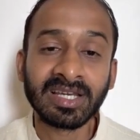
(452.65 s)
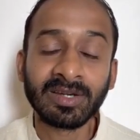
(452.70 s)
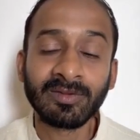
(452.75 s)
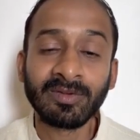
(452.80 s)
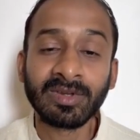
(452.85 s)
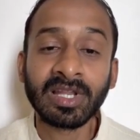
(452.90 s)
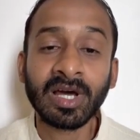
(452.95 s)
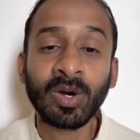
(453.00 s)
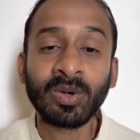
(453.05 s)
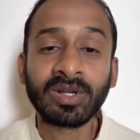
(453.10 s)

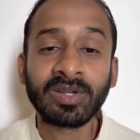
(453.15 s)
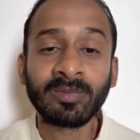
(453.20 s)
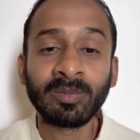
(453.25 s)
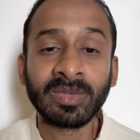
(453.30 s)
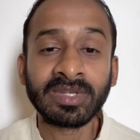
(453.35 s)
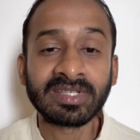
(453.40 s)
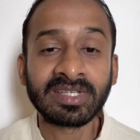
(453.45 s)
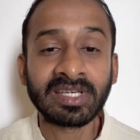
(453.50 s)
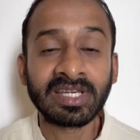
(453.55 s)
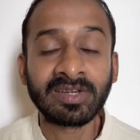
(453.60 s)
without
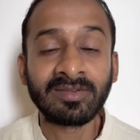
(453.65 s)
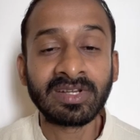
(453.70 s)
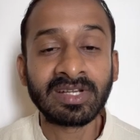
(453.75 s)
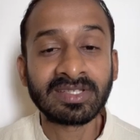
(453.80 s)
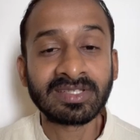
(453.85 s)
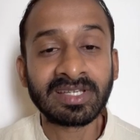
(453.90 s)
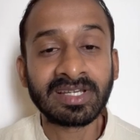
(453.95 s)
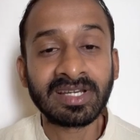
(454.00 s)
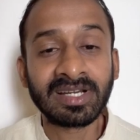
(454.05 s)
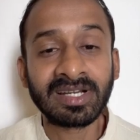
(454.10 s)
missing even a
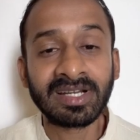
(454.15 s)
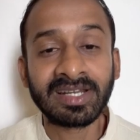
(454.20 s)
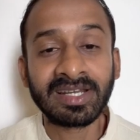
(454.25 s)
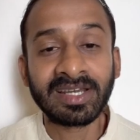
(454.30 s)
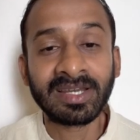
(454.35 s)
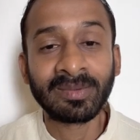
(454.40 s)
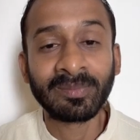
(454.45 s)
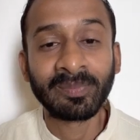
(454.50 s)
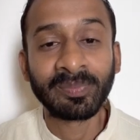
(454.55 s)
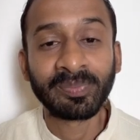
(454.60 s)
single
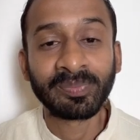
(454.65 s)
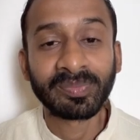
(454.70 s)
day.